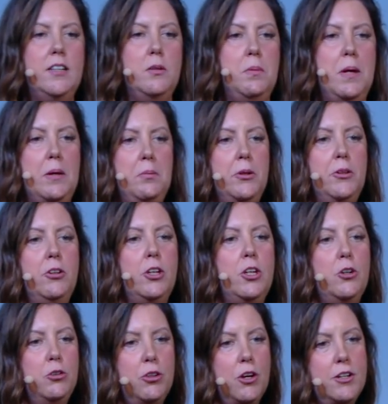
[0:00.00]
to be able to
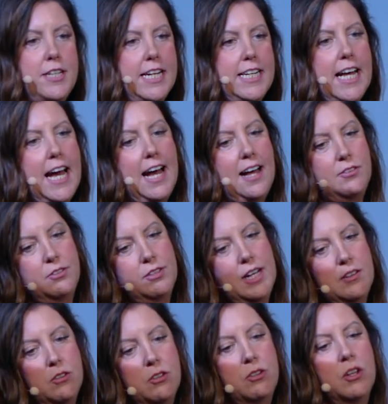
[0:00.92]
use our data
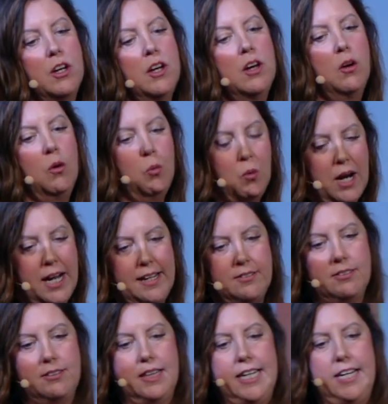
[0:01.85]
assets
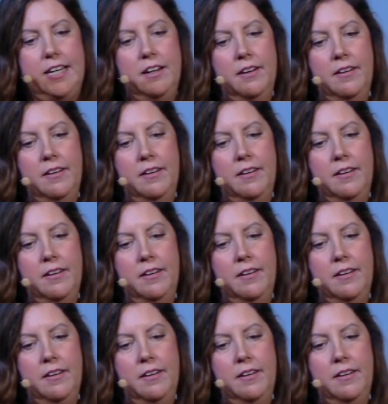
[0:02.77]
wisely.